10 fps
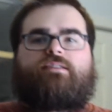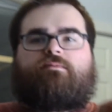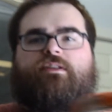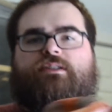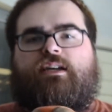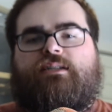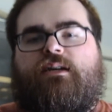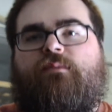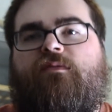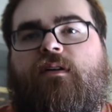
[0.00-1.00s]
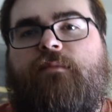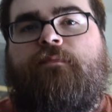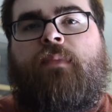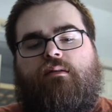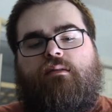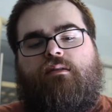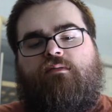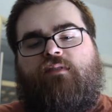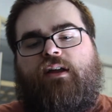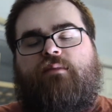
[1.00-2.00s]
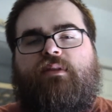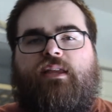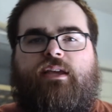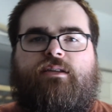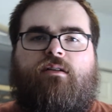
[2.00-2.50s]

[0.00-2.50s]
is where these guys come from, you find them in like